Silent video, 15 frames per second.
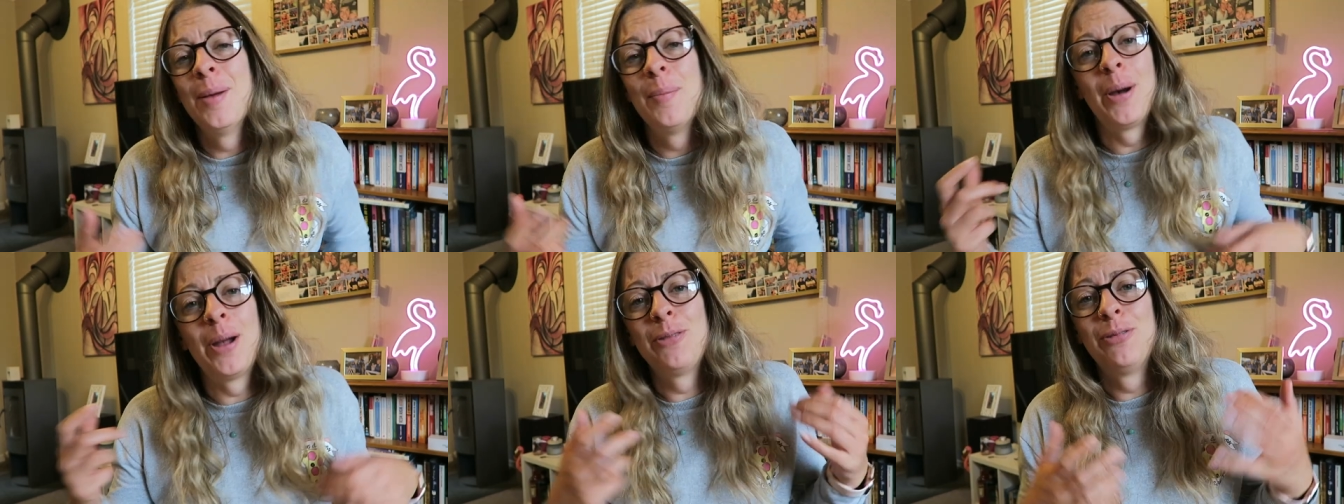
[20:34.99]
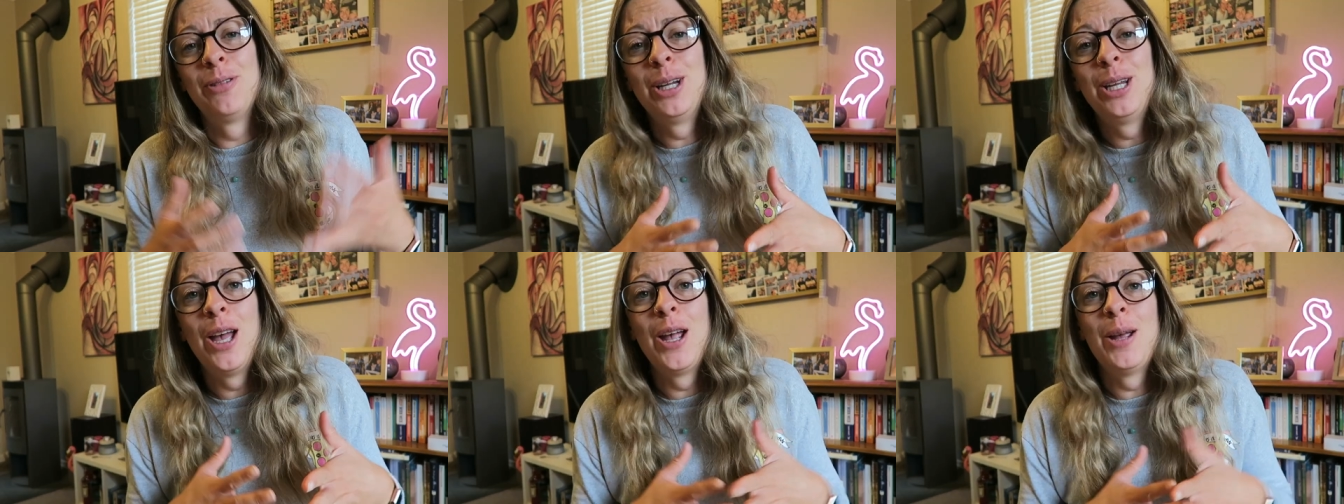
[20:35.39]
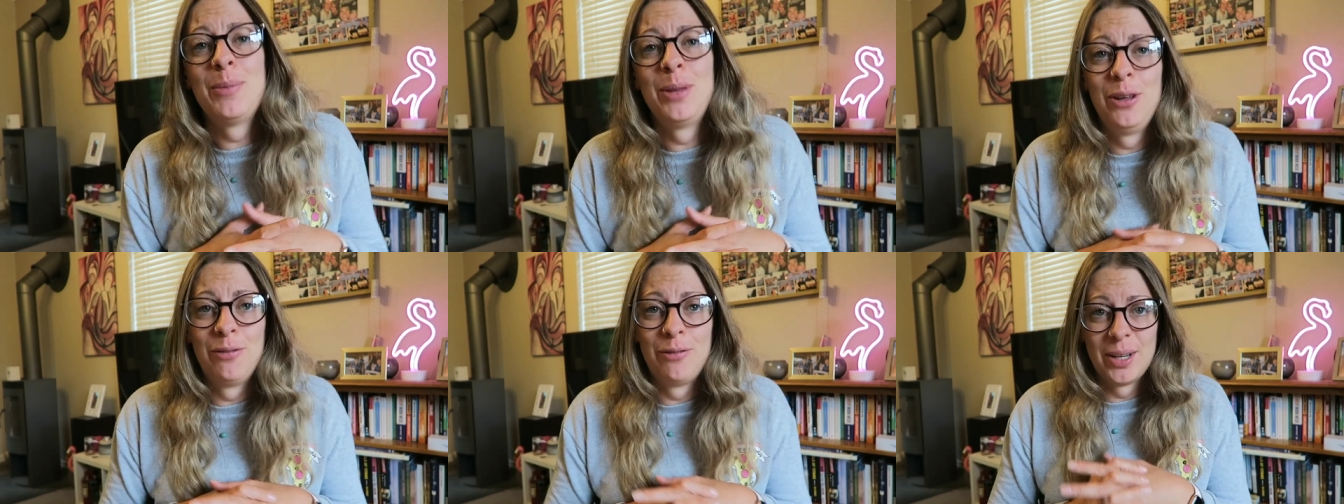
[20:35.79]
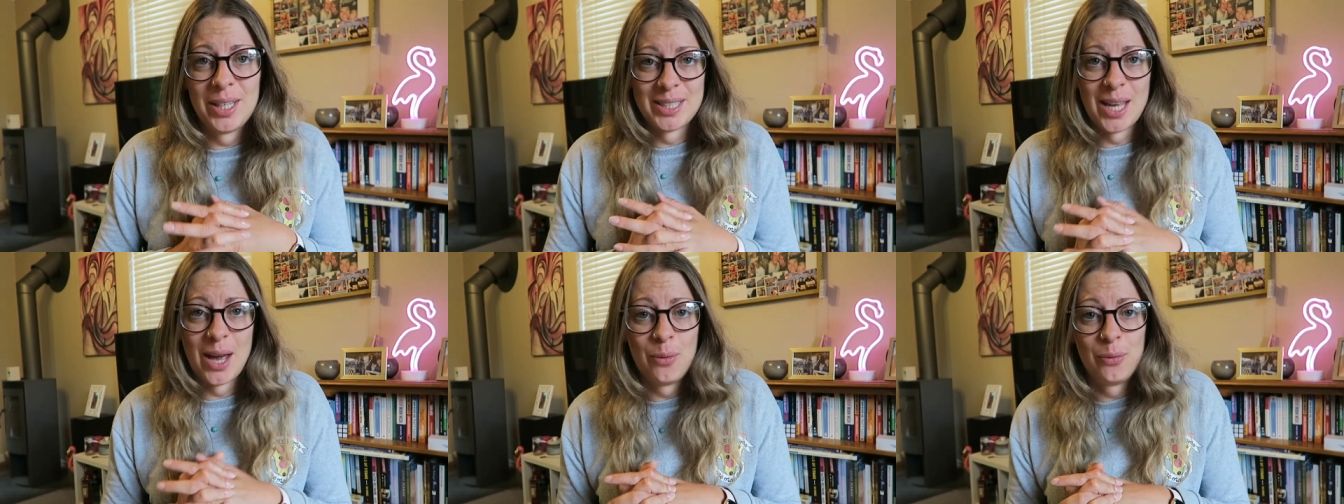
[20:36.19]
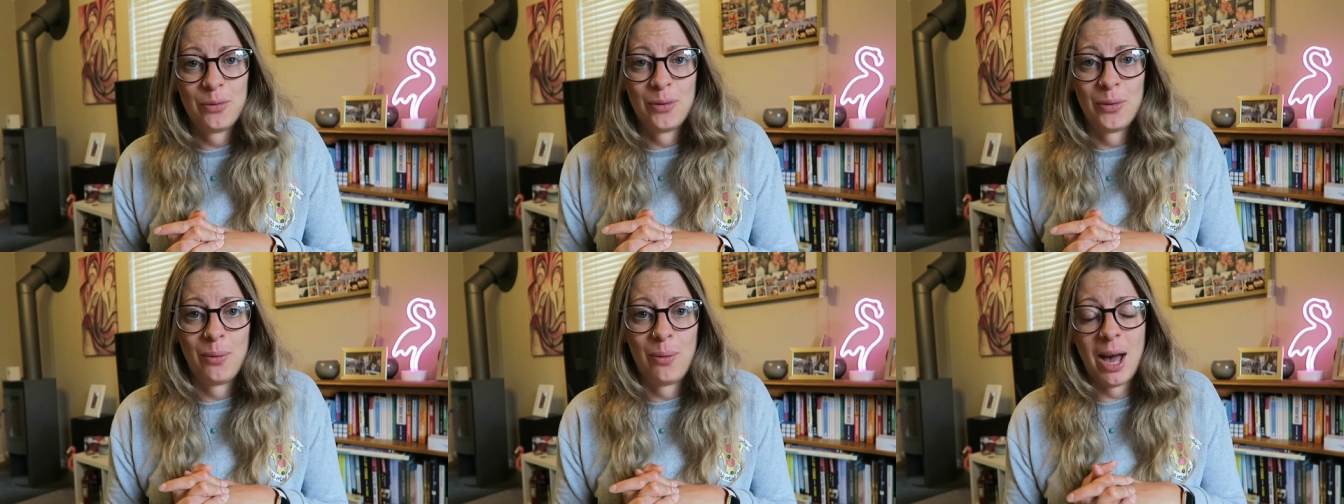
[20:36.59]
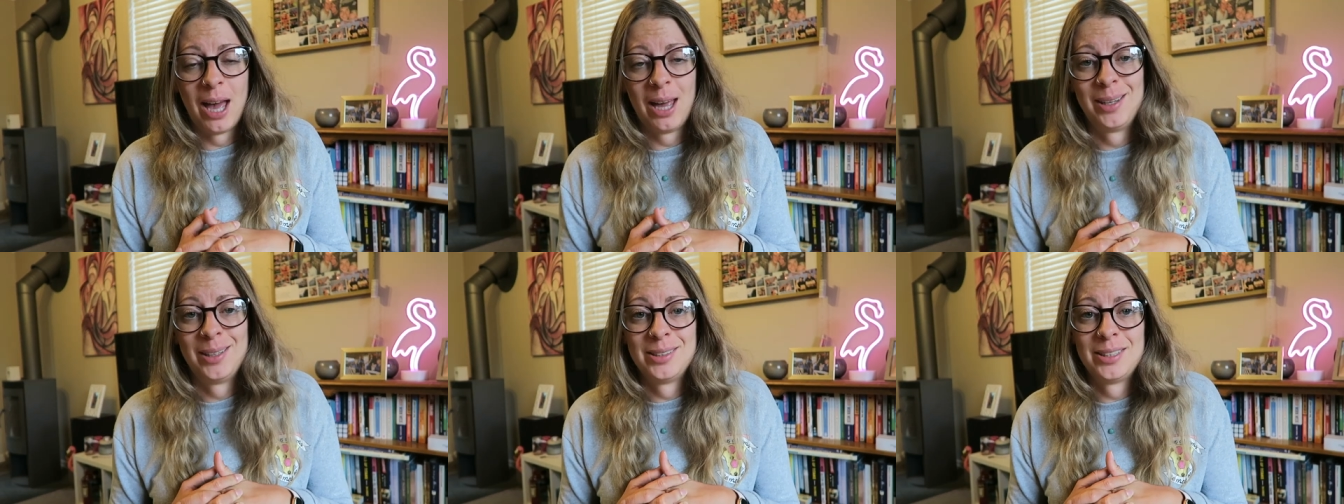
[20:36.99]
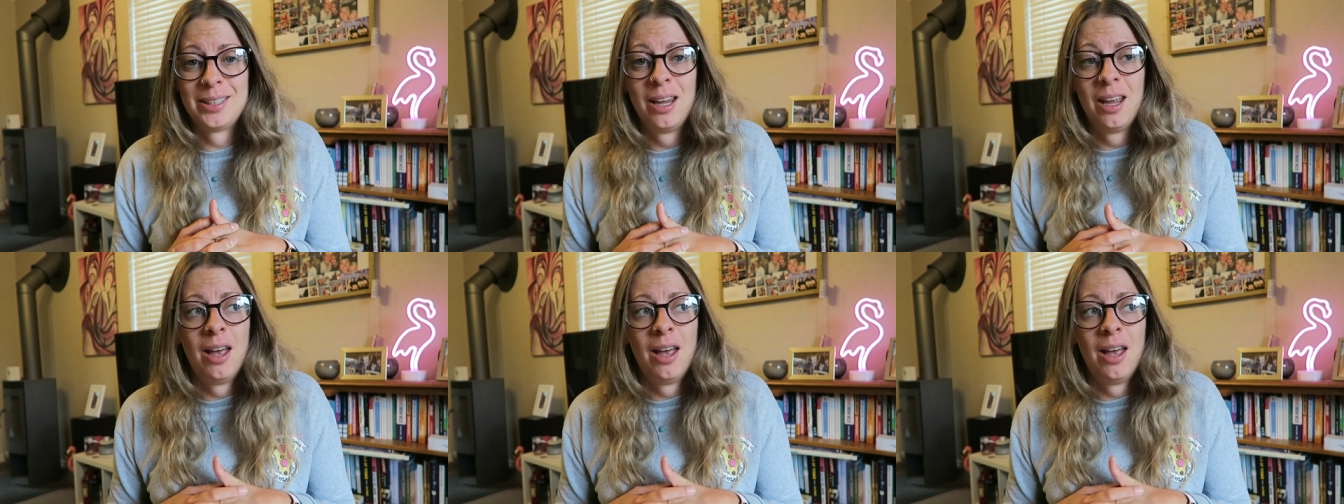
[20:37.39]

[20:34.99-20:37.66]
But I really hope that you found this helpful. And